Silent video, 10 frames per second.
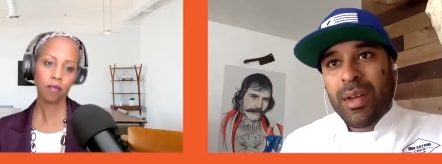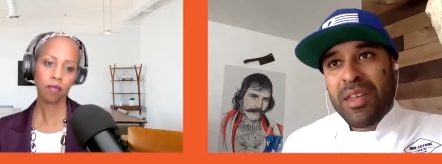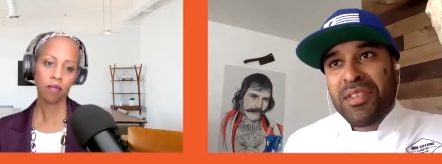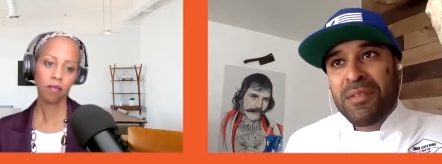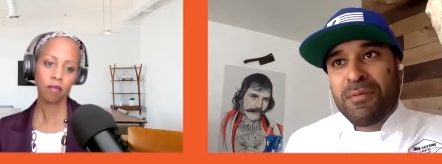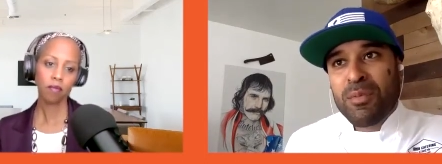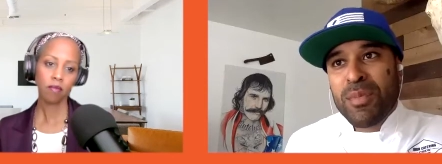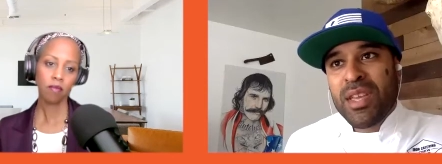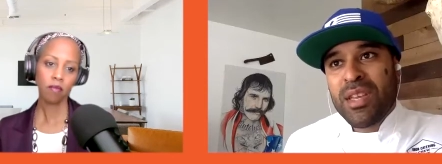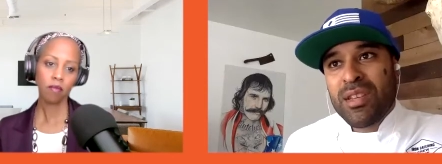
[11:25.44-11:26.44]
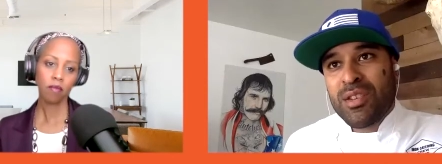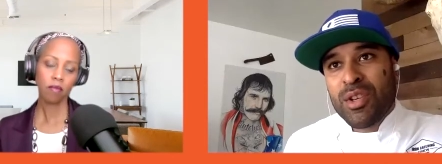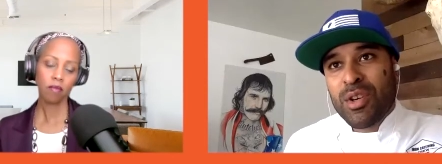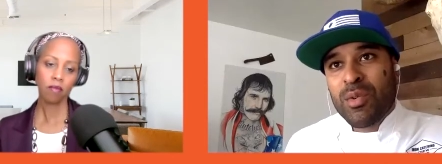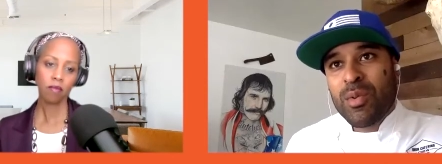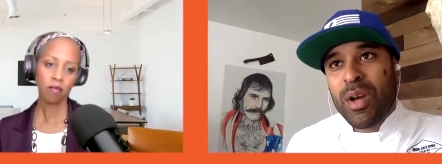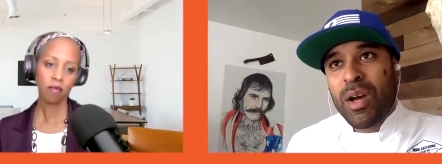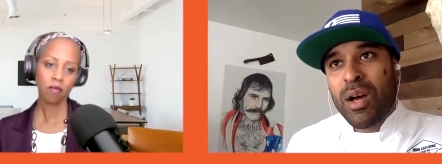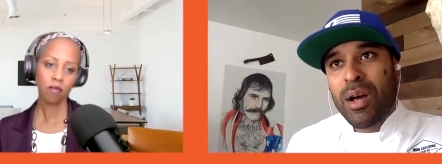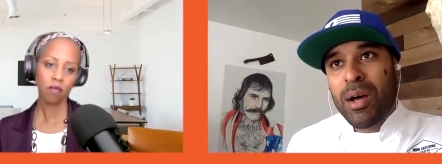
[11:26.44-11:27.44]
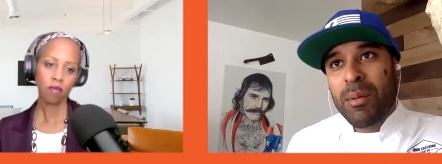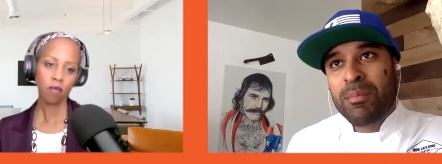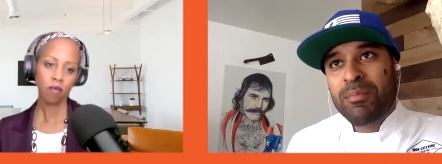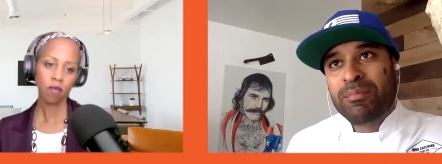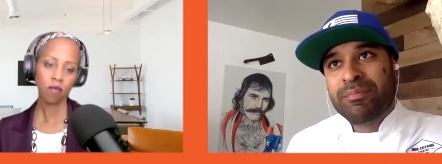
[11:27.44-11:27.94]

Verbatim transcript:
Speaker 1: I think for me, you know, um,